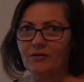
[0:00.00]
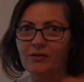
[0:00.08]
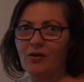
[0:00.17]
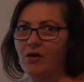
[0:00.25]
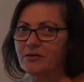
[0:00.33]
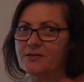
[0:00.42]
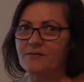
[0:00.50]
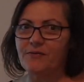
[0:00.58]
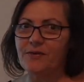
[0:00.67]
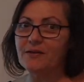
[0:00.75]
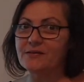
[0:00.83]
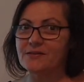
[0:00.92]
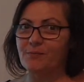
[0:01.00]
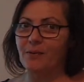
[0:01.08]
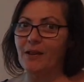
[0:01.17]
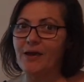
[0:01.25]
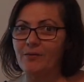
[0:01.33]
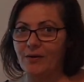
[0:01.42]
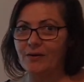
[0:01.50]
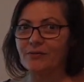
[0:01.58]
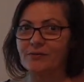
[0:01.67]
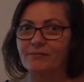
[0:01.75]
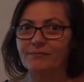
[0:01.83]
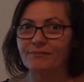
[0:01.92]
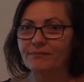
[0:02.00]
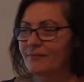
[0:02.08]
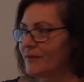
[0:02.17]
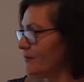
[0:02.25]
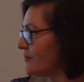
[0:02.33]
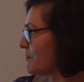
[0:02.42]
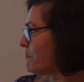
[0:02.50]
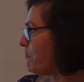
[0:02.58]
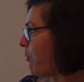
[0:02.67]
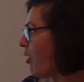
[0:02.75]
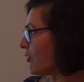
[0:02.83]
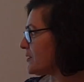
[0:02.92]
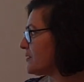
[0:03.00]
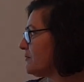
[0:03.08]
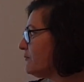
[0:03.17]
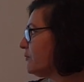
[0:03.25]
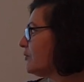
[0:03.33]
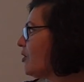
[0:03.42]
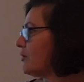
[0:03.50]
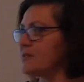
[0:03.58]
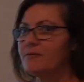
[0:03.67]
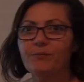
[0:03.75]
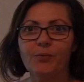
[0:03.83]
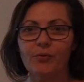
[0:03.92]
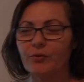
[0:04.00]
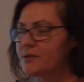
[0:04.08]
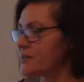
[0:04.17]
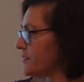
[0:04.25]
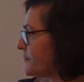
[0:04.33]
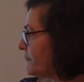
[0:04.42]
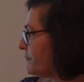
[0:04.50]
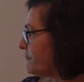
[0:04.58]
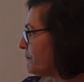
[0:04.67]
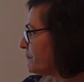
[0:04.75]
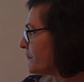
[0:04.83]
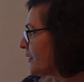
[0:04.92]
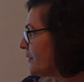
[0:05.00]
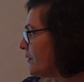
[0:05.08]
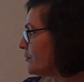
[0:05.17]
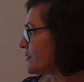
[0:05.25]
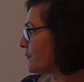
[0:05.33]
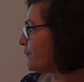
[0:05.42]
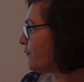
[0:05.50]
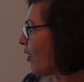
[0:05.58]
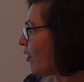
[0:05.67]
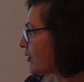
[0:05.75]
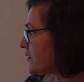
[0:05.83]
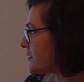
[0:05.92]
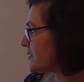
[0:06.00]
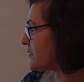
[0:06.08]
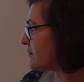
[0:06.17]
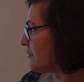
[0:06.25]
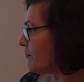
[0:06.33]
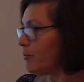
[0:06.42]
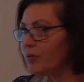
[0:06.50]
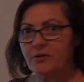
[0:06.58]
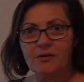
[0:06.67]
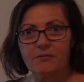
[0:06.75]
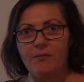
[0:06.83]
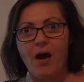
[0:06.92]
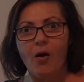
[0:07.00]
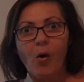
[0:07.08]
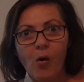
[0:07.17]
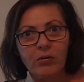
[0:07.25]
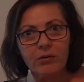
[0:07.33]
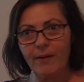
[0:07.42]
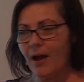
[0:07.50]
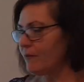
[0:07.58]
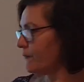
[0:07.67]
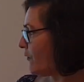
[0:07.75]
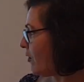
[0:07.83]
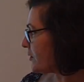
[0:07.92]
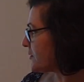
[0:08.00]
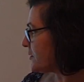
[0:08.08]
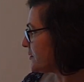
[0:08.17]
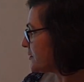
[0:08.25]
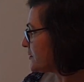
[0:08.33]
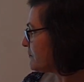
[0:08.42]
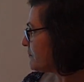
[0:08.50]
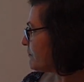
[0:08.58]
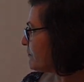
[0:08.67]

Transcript: Lots of things to play with. It's a box of lots of books. There was a fox, a book all about foxes.